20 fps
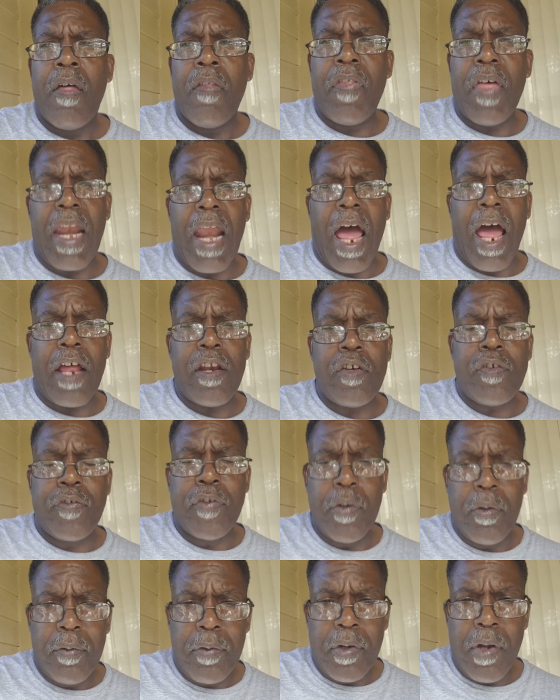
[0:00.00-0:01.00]
that I
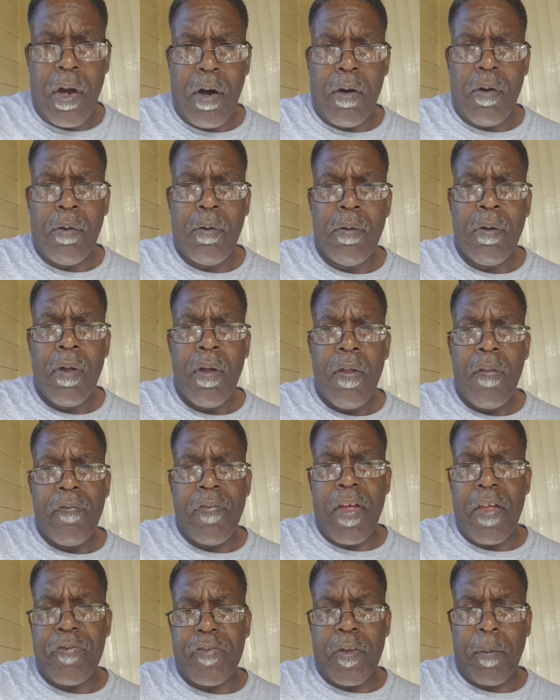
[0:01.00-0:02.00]
do know
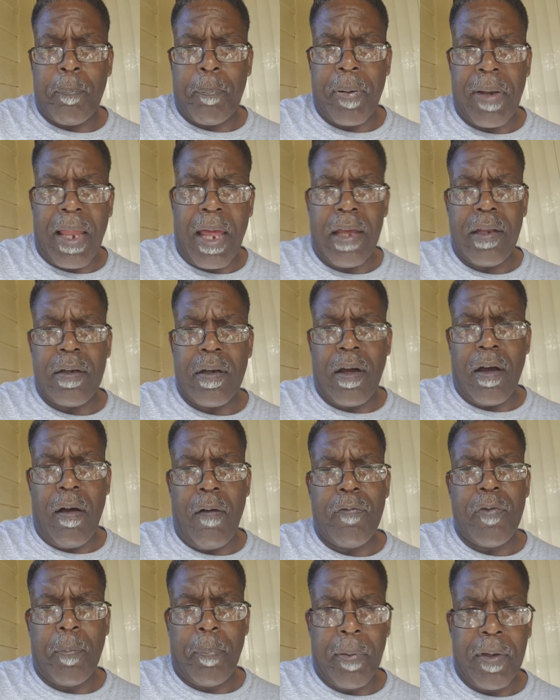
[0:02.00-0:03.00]
that the plight
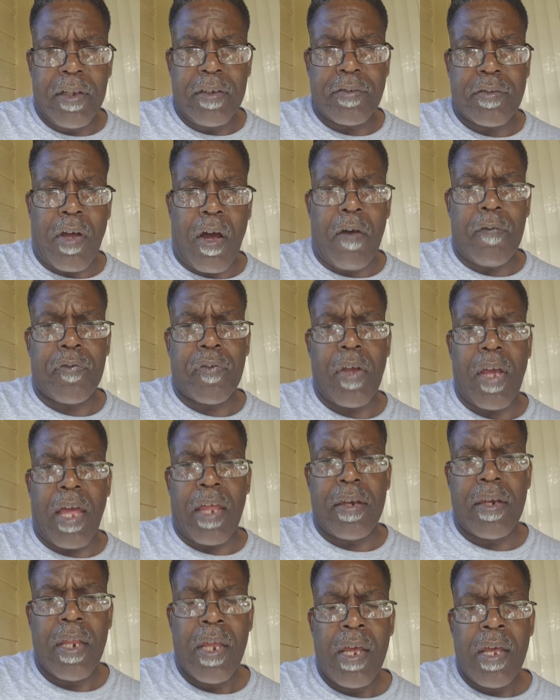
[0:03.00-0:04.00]
of the police officer
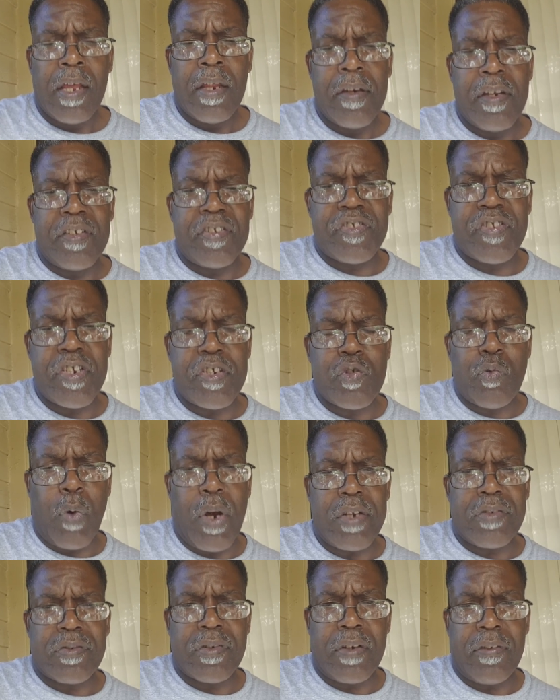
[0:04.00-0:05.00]
and the
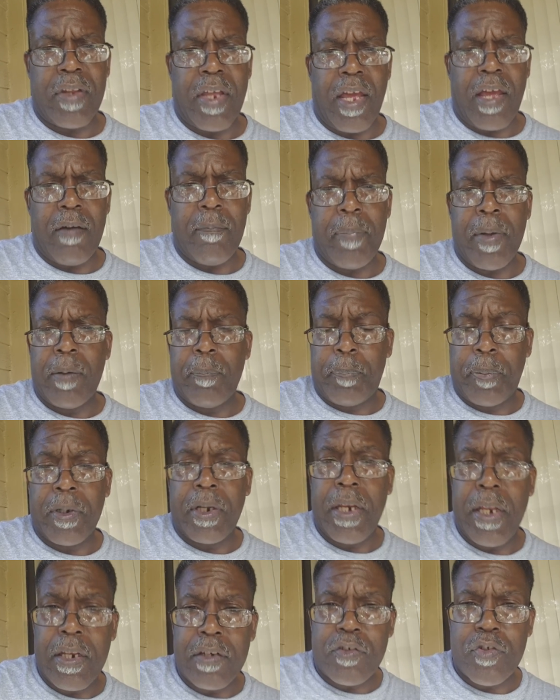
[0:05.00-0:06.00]
situation that they have been
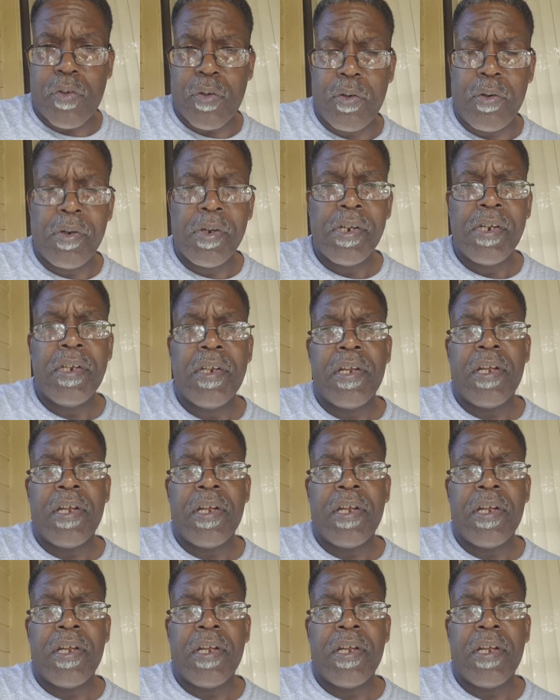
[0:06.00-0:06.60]
put into